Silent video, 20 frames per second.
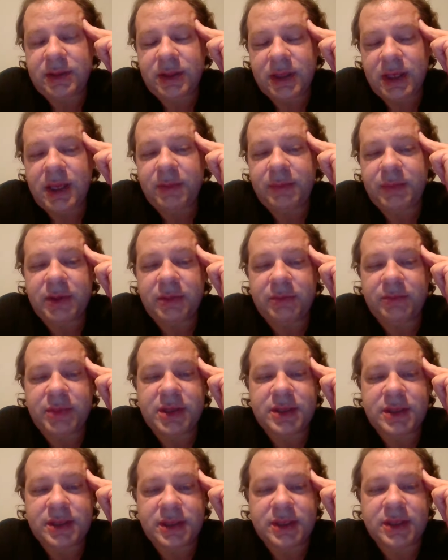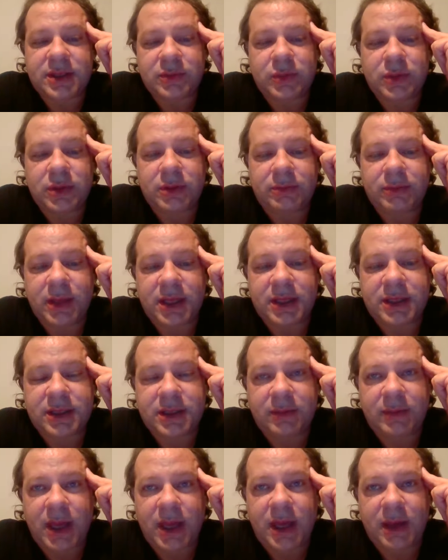keeping him busy is what makes
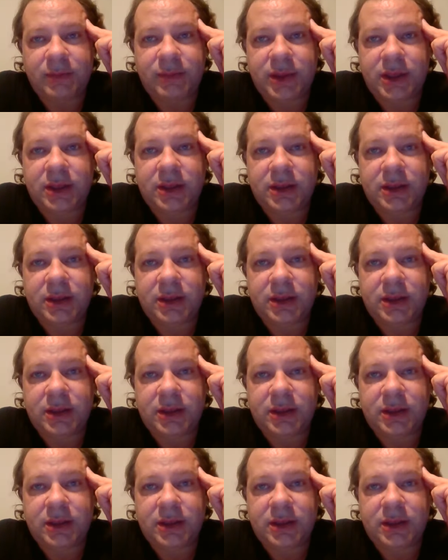him happy.